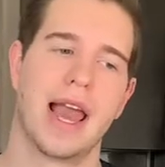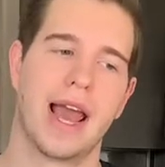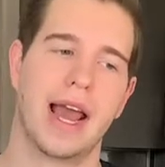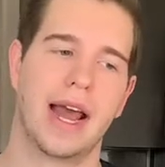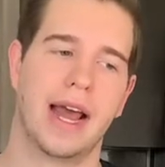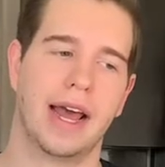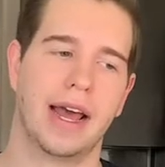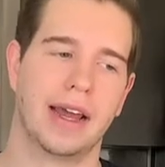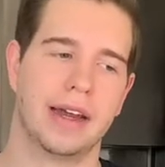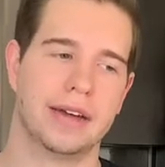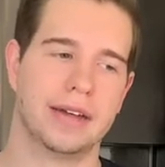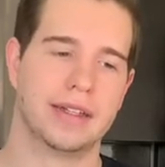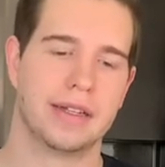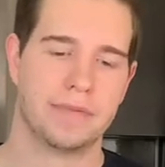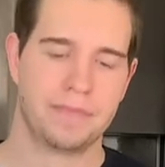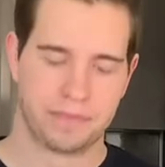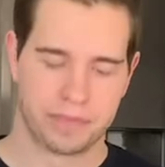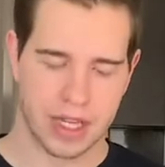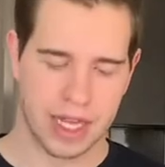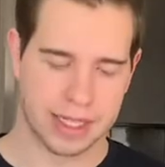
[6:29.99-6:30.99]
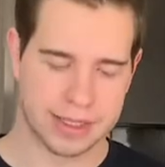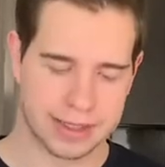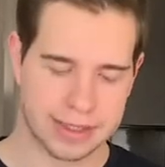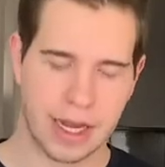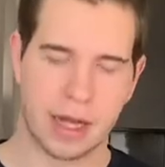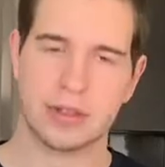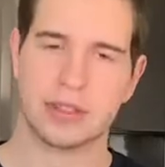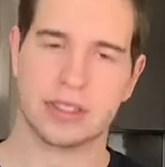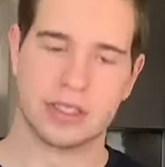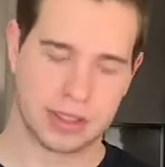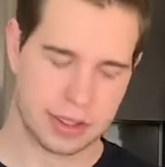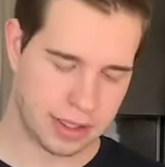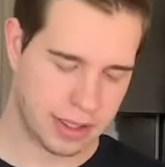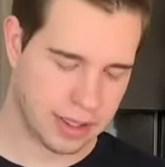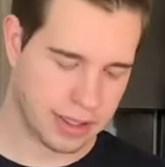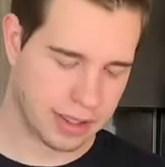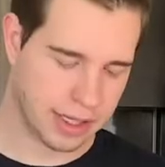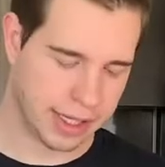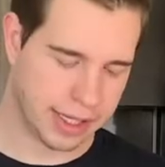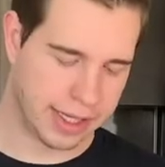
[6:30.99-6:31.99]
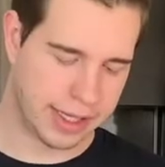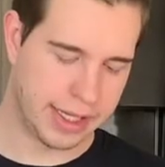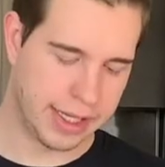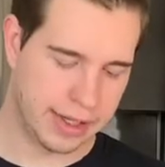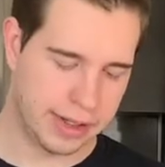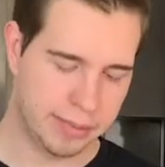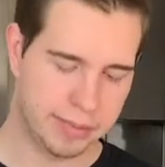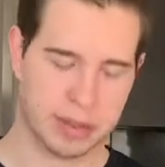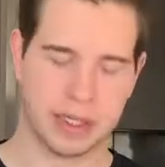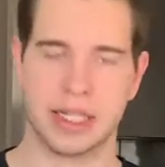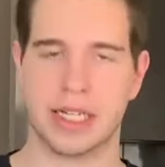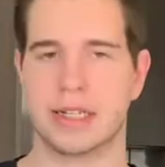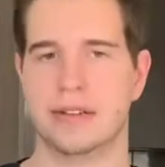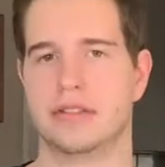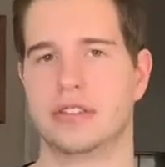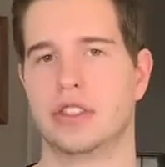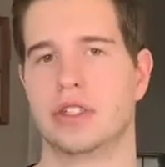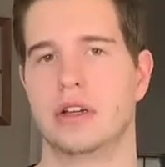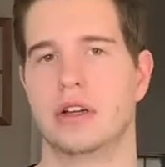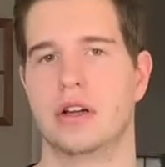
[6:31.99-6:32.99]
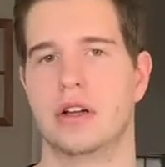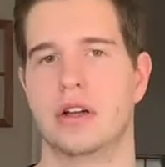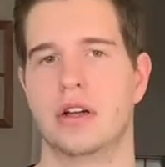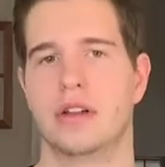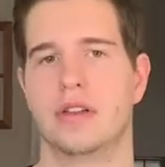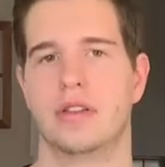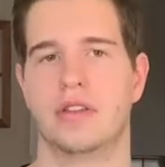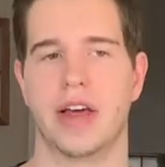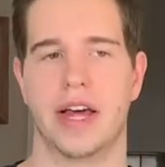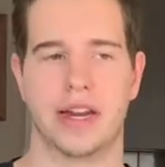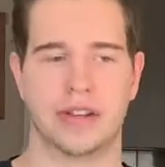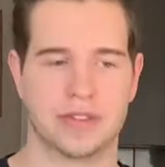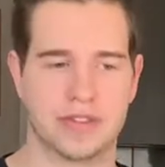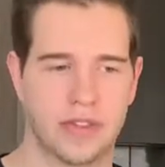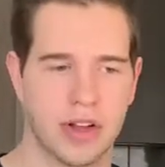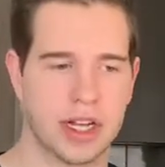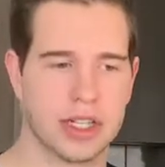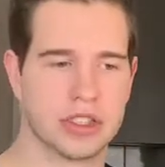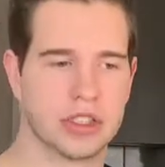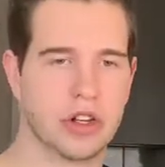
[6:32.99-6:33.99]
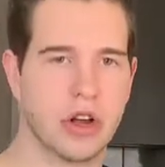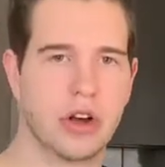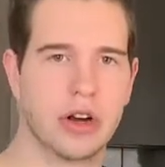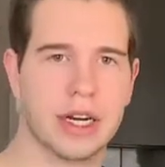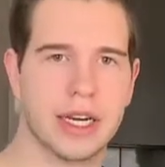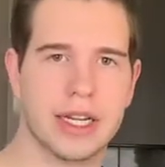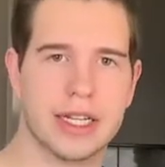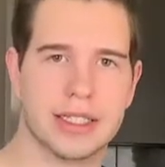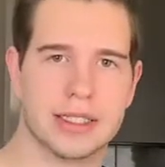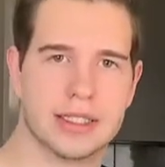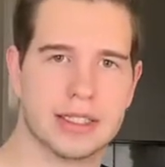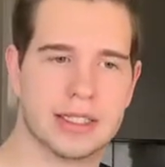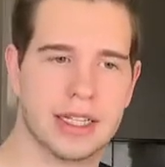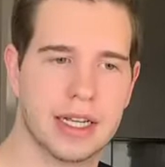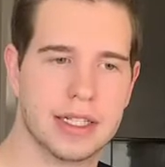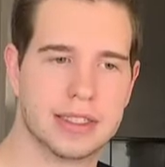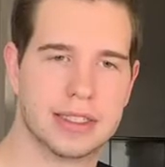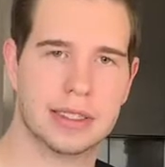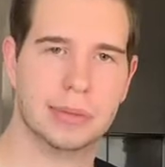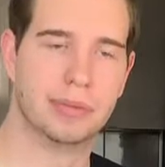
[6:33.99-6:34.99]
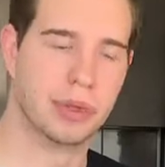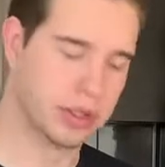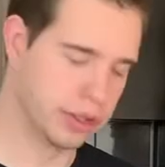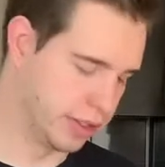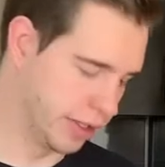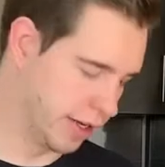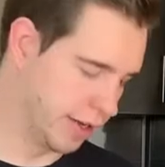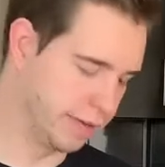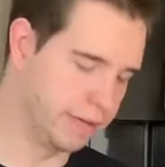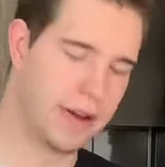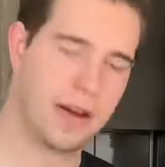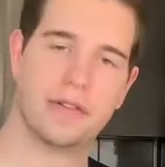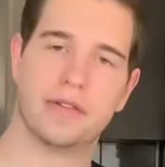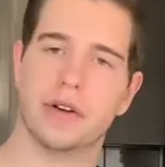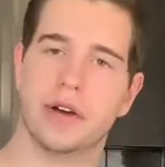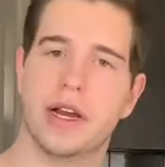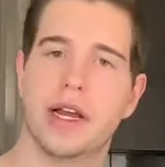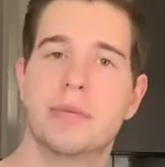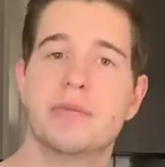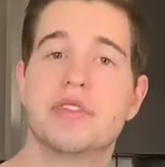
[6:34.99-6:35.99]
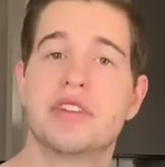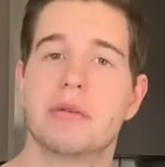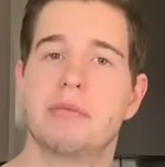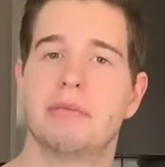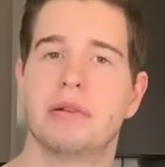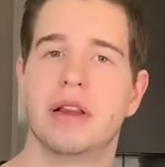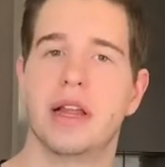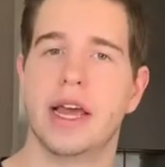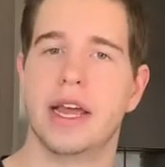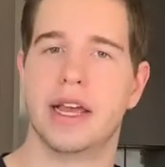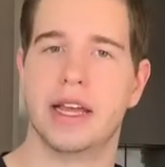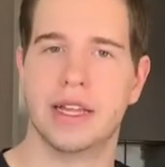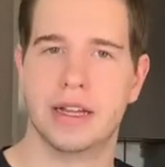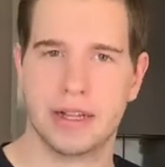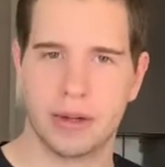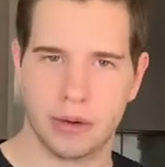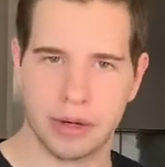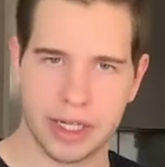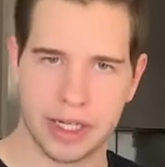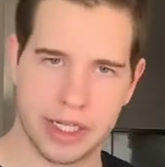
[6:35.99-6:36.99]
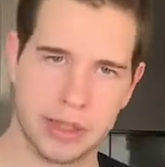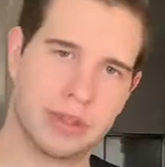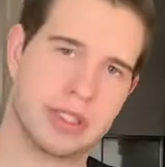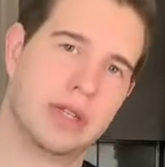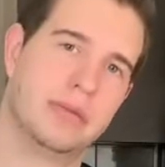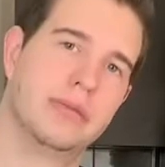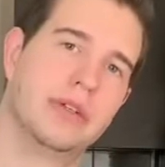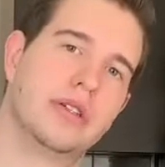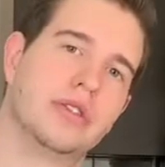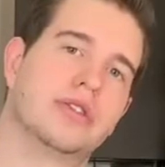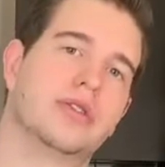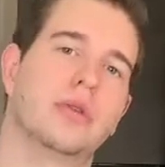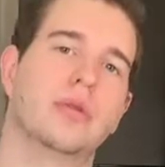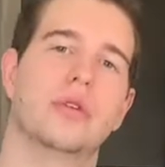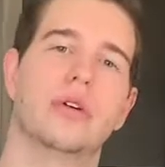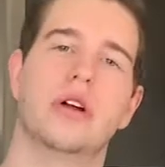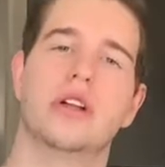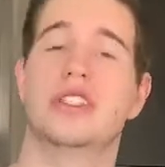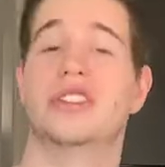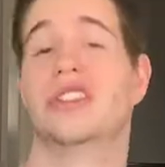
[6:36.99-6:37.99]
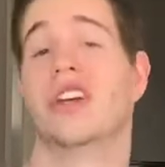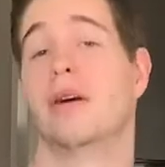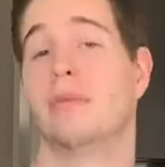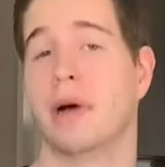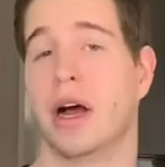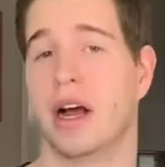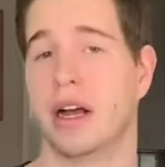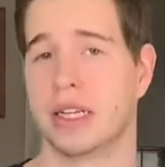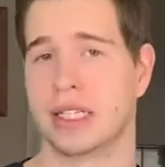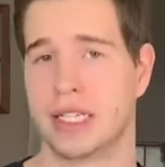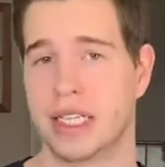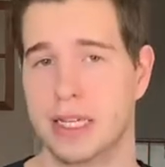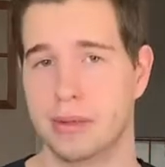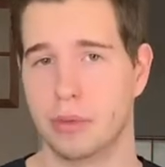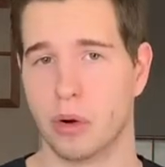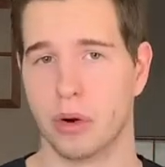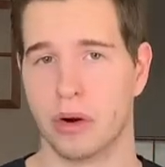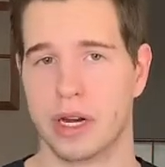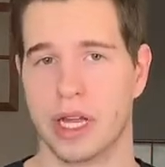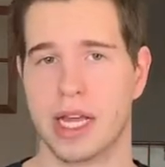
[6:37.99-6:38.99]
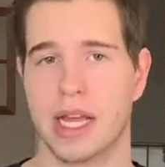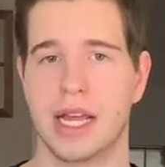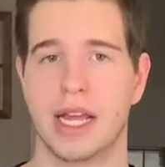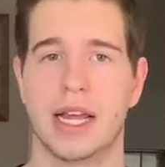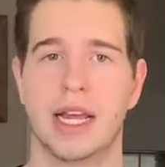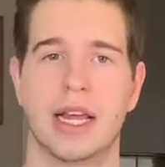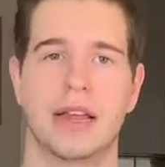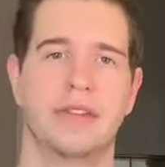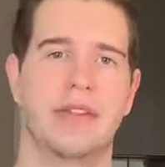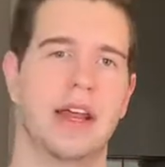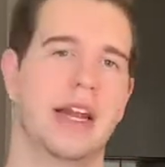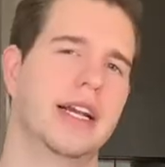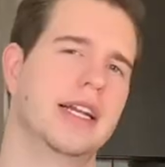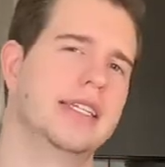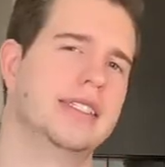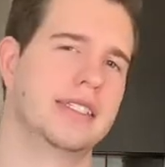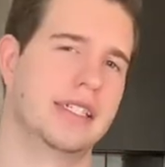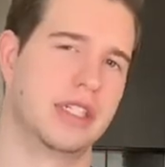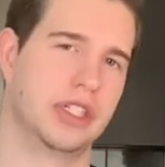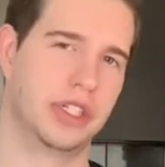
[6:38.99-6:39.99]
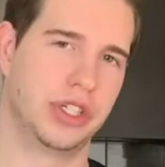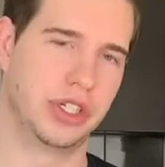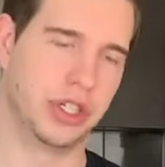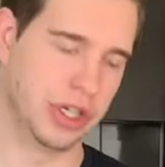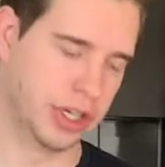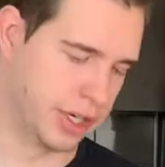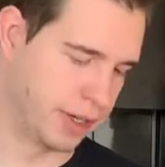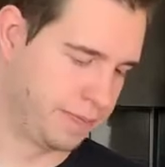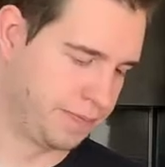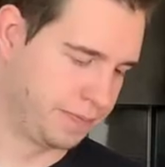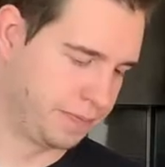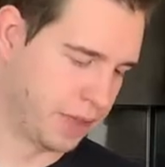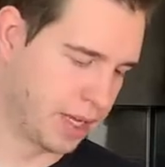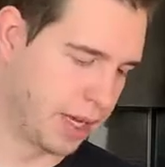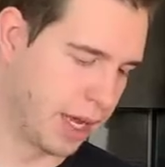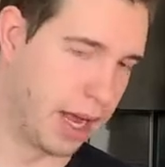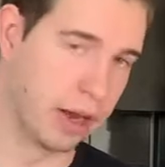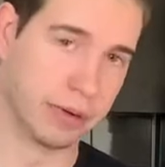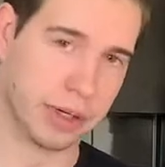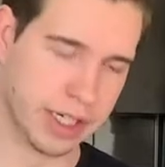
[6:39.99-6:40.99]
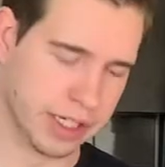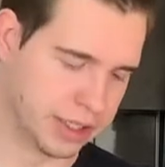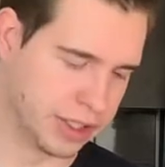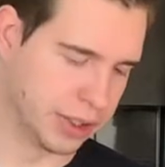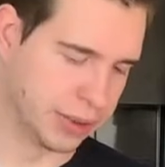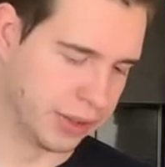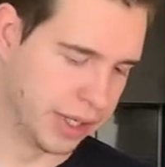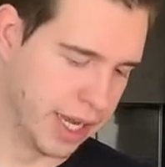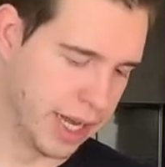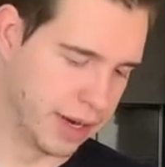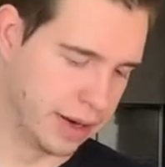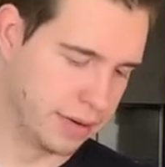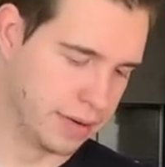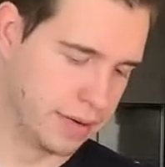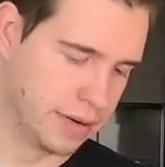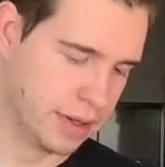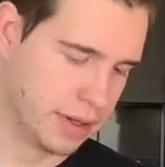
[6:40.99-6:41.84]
And it sounds like he believes that if a song is simple enough for him to play when he was in middle school on his Yamaha keyboard, that it isn't good. I'll read it to you again.